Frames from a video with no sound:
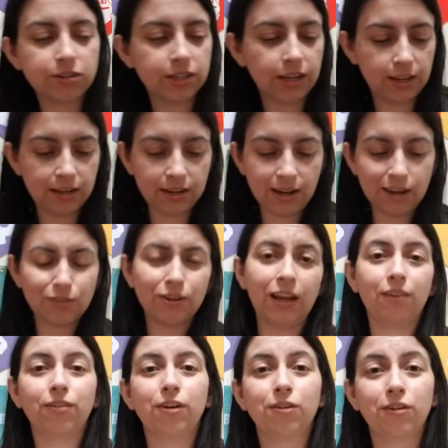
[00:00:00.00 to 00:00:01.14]
And I don't
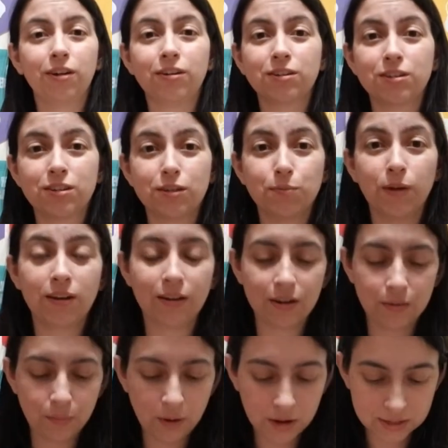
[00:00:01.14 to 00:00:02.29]
have $100 to spend on
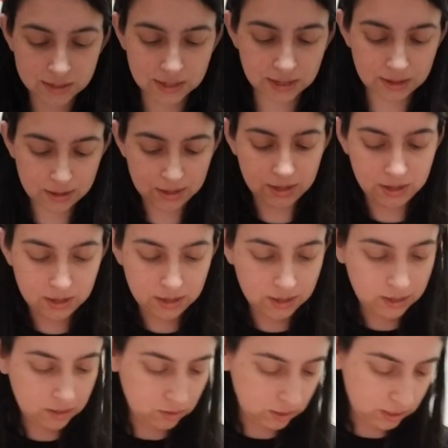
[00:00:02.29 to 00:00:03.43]
a box set,
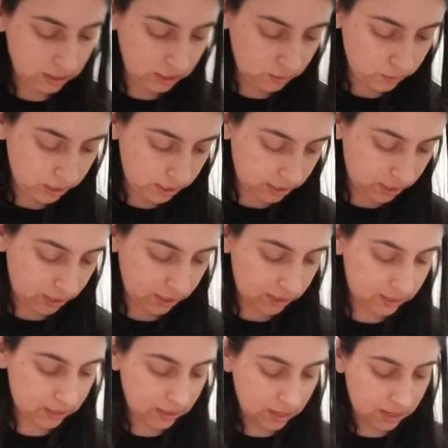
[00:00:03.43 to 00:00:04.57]
so let's see what he's got
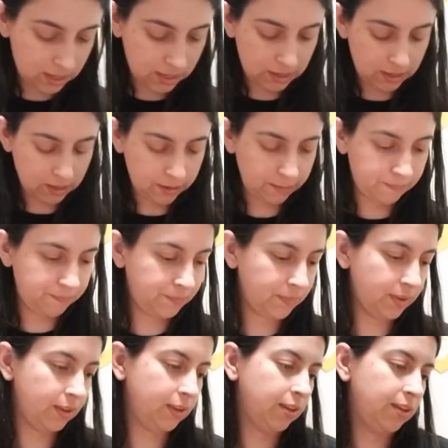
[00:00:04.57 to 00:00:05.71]
inside.
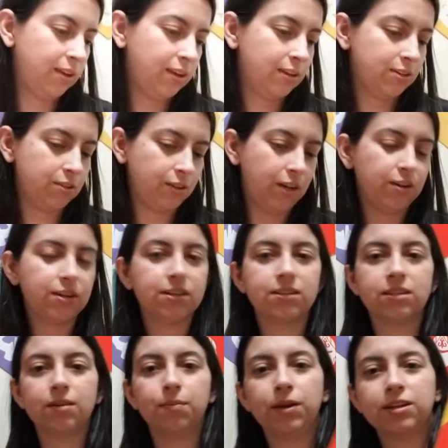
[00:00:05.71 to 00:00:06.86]
So here is
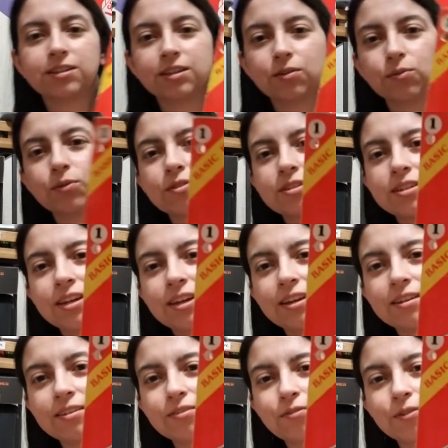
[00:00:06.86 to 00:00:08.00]
the basic rule
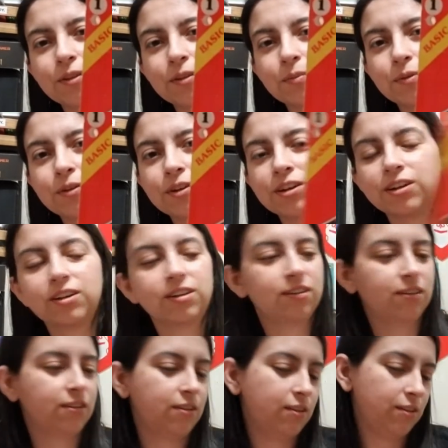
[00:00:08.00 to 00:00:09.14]
set for the book.
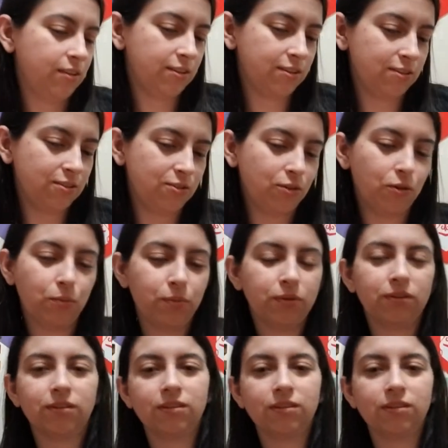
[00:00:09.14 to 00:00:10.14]
This is dope.